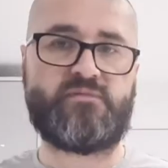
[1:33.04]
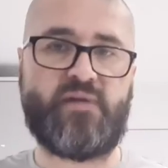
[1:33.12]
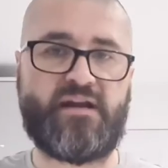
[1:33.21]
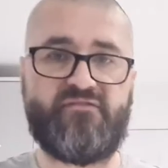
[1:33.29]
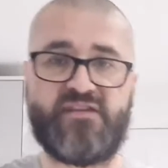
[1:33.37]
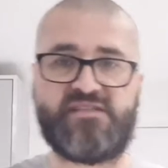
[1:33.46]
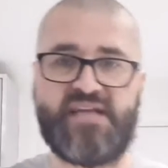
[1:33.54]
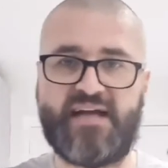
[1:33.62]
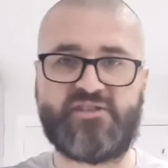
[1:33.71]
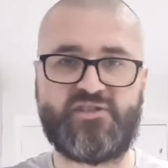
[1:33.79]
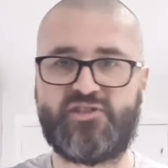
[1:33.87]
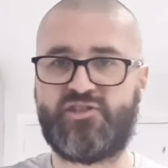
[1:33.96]
Ready for the
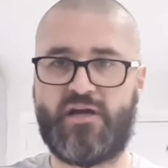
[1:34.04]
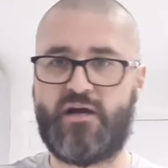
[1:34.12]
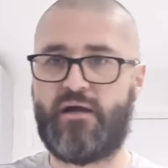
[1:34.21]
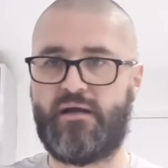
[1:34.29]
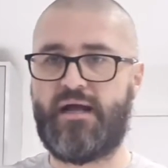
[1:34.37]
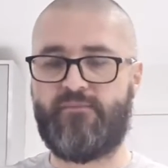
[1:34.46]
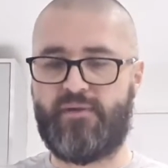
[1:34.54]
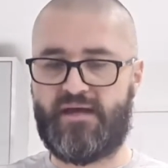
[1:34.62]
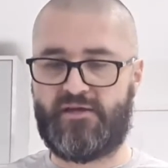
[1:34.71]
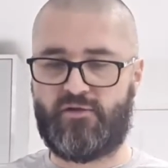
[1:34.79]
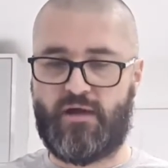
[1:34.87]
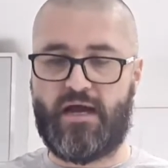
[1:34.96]
texture shot? I
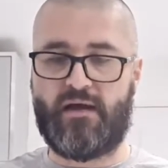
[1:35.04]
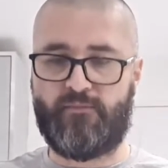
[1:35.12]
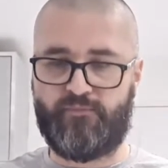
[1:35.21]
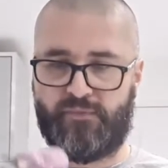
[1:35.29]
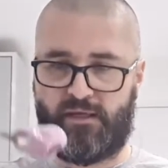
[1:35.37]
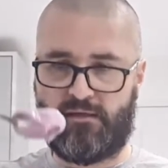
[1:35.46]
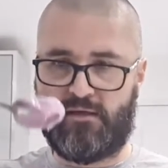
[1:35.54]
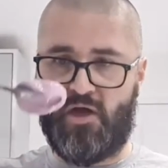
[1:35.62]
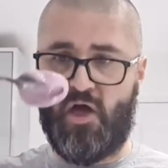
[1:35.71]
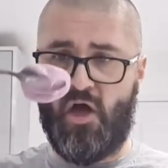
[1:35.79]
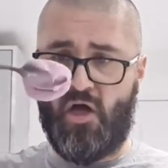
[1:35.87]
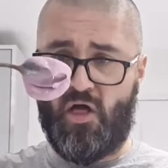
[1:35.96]
bet you are.
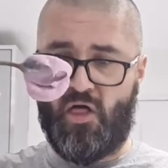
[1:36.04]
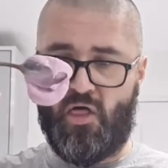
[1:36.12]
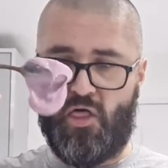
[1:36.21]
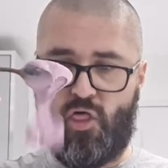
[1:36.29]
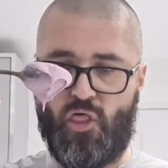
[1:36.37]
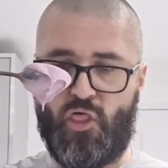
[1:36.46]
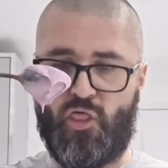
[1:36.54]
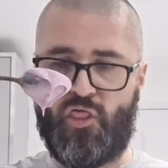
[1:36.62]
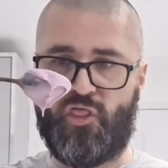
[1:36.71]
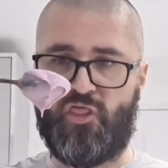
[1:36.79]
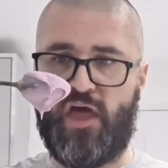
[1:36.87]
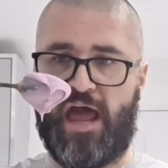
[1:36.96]

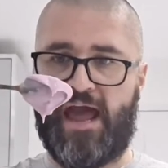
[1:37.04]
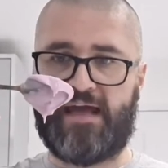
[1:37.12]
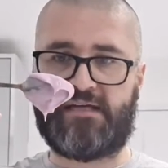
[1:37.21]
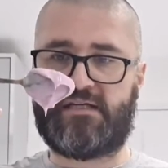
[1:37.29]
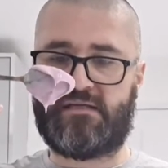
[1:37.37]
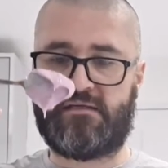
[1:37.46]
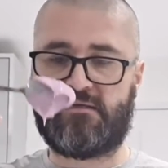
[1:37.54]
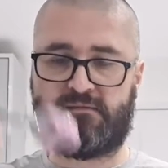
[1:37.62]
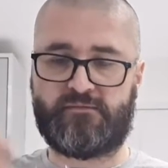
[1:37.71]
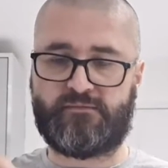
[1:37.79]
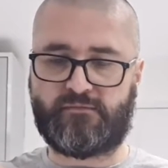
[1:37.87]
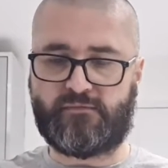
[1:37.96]
Thick.
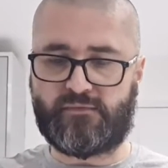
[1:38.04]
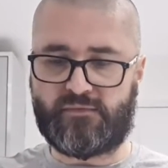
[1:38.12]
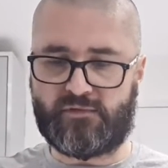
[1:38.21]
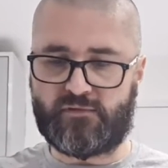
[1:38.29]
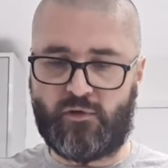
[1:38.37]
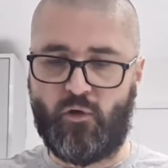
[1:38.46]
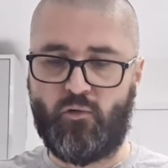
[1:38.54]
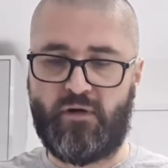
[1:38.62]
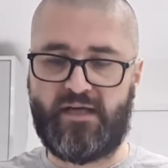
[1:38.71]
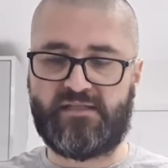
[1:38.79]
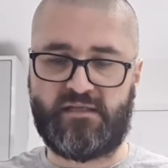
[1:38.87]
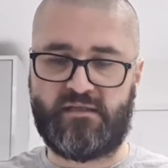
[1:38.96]
Oh,
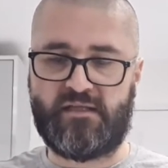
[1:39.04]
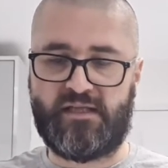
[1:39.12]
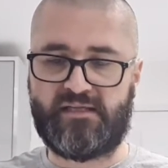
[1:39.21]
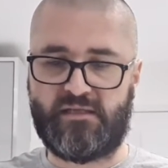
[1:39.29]
listen.